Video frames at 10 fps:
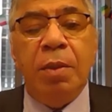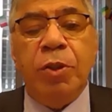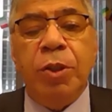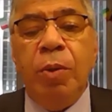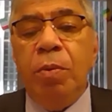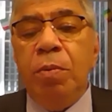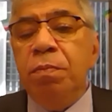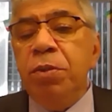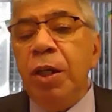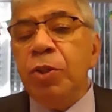So
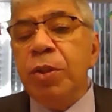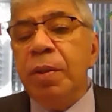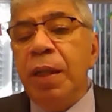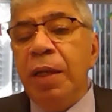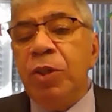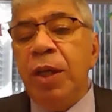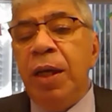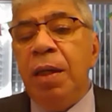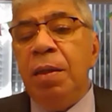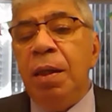just, let's
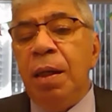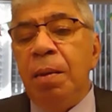say,